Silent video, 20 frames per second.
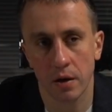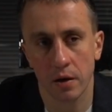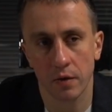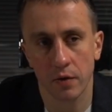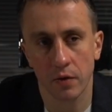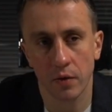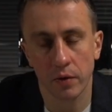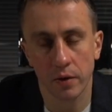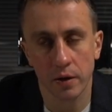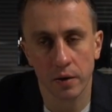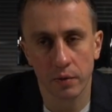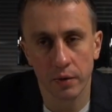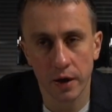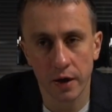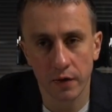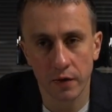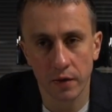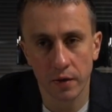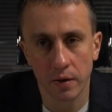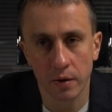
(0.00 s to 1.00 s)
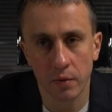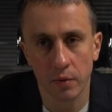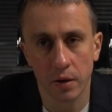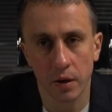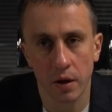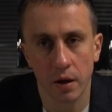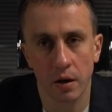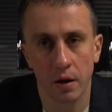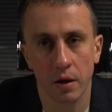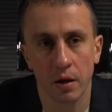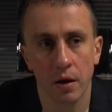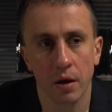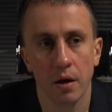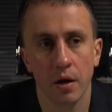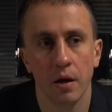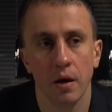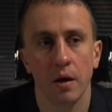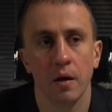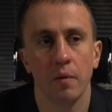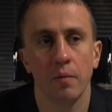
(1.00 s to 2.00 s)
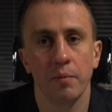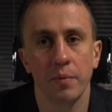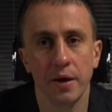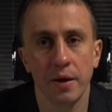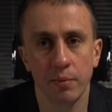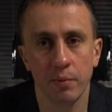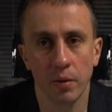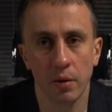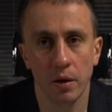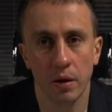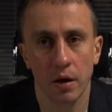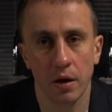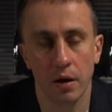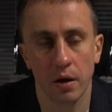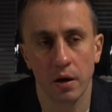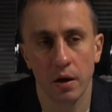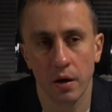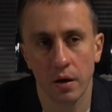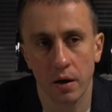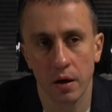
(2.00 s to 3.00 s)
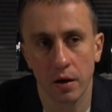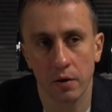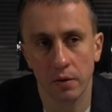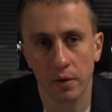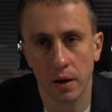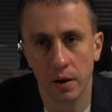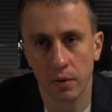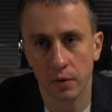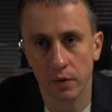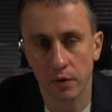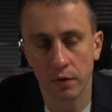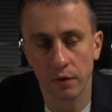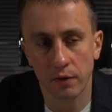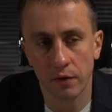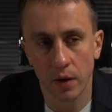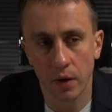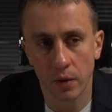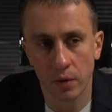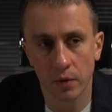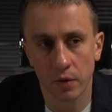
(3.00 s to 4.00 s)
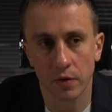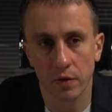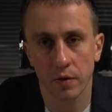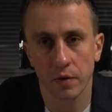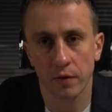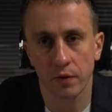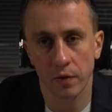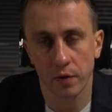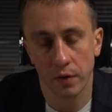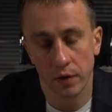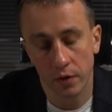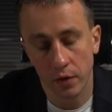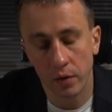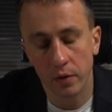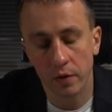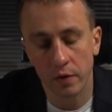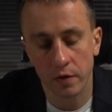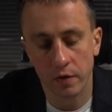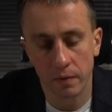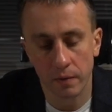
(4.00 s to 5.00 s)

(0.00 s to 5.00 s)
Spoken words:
token rating where people are allowed to vote for the tokens.